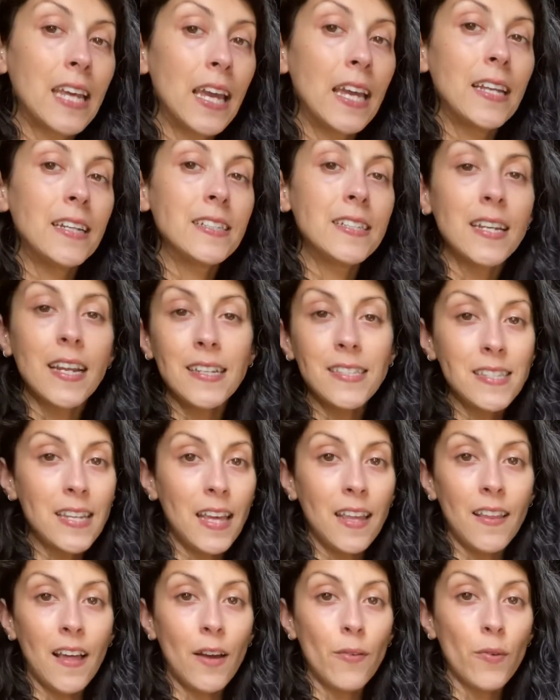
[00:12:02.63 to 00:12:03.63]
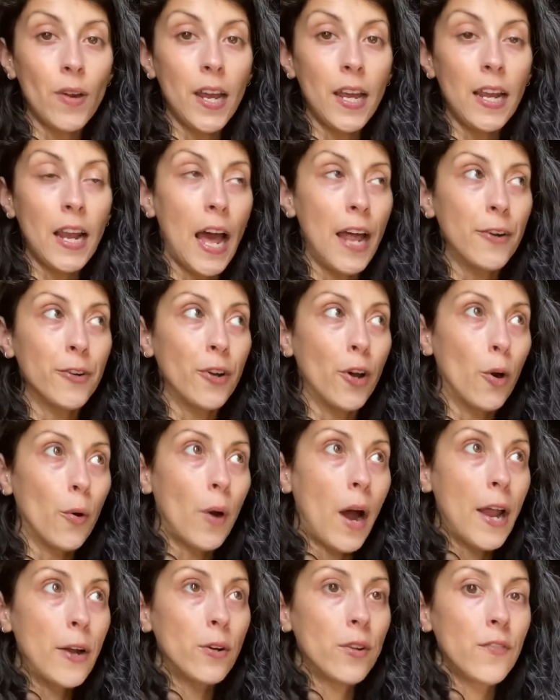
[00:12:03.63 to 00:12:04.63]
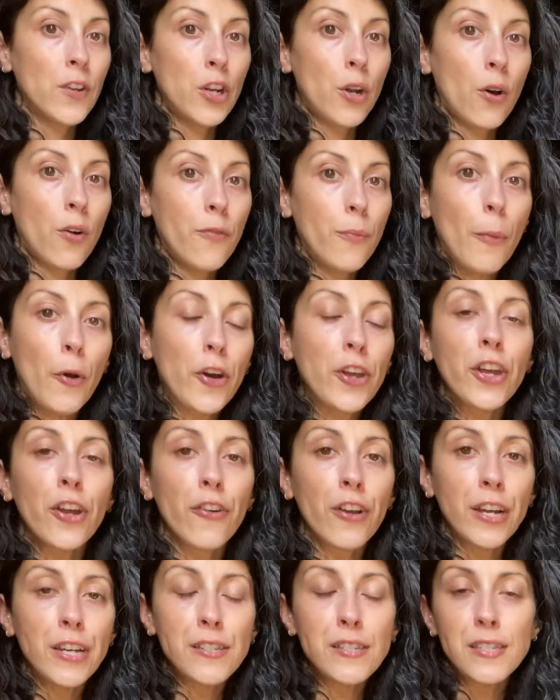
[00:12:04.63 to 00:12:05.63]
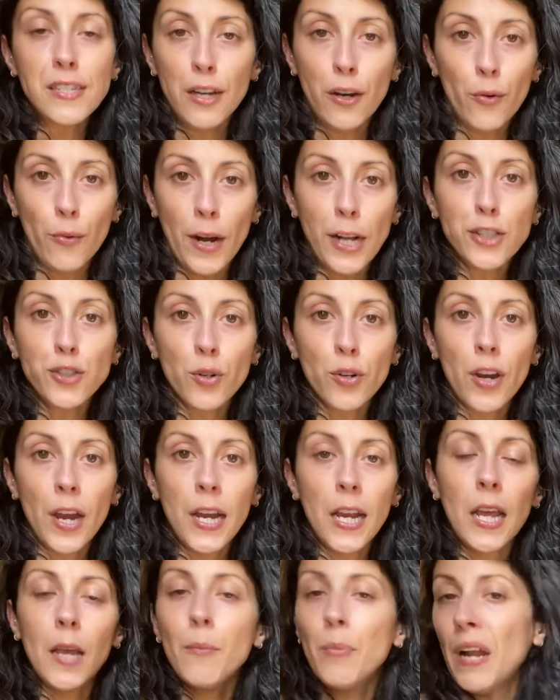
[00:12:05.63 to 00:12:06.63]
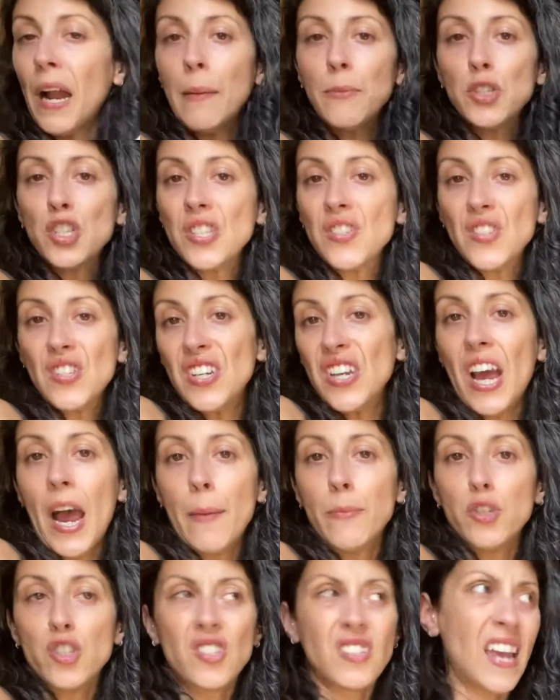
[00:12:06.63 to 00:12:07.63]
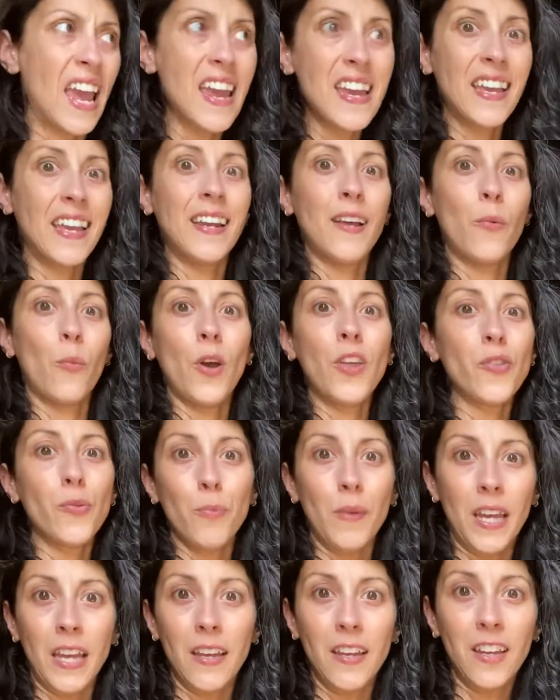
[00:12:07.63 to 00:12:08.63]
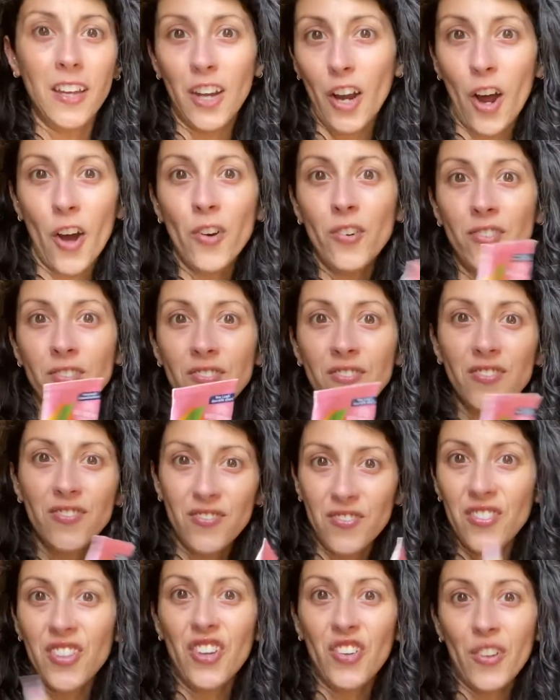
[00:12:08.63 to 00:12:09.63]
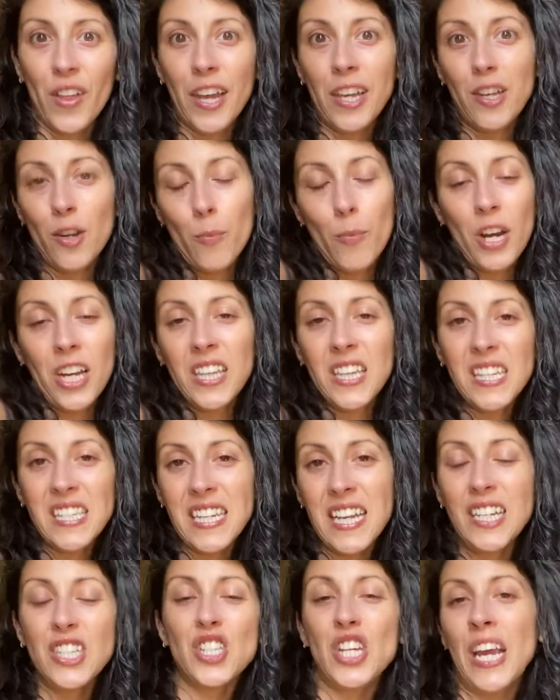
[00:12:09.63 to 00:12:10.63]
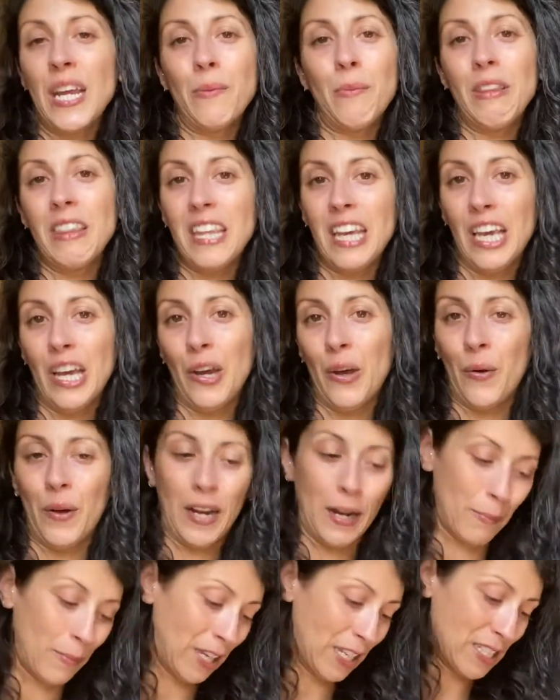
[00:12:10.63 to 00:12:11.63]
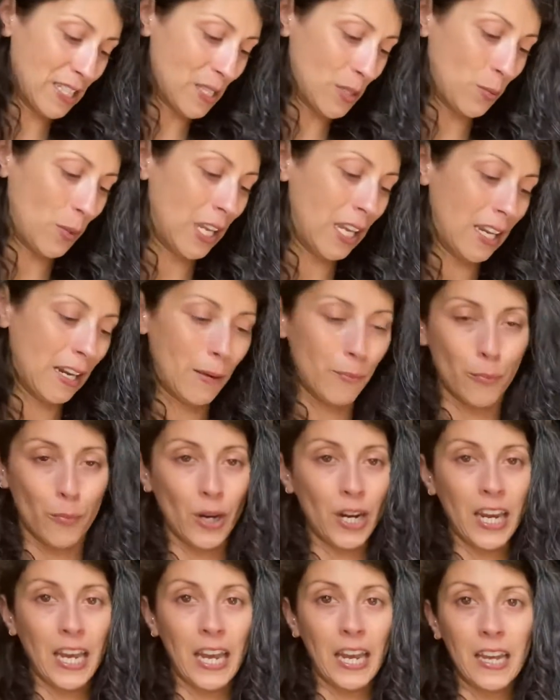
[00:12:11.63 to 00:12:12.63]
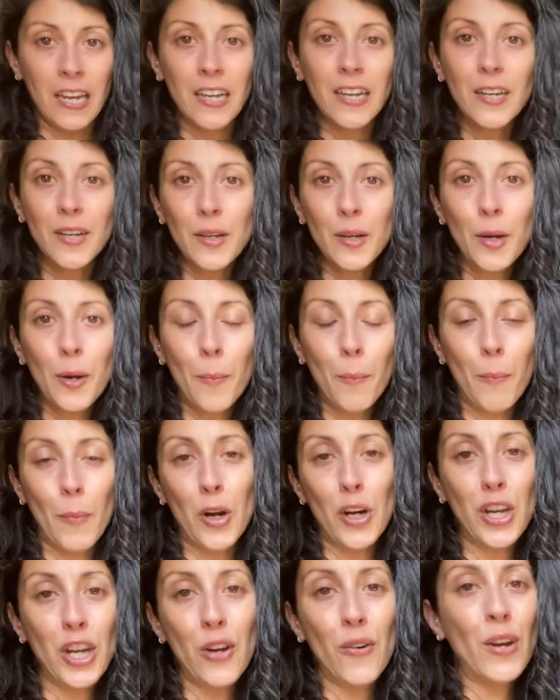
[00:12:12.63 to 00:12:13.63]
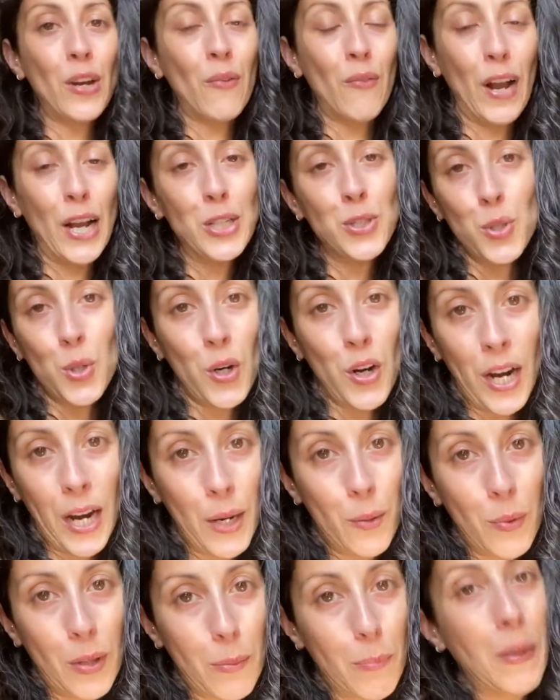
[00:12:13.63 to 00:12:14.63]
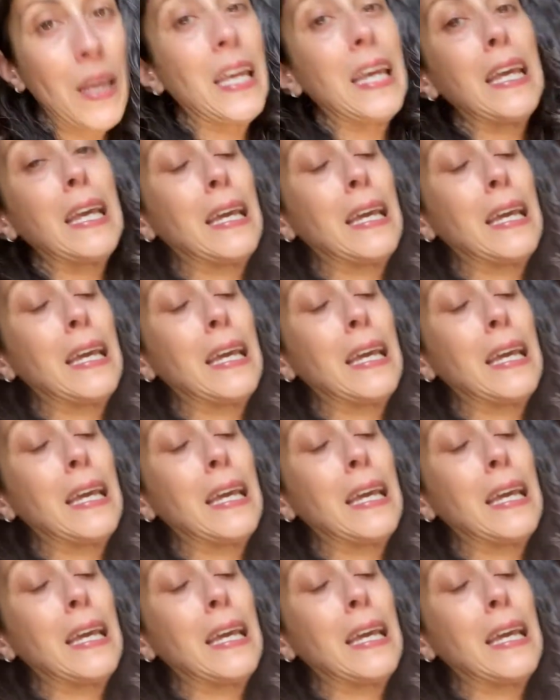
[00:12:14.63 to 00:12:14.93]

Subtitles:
Did I say that right? I don't know. I don't even know if Mercury is still retrograding, but I'm just taking it with me, you know? And they're like, you're bringing the sunshine with you. And I'm like, sweet, I'm bringing Mercury retrograde with me.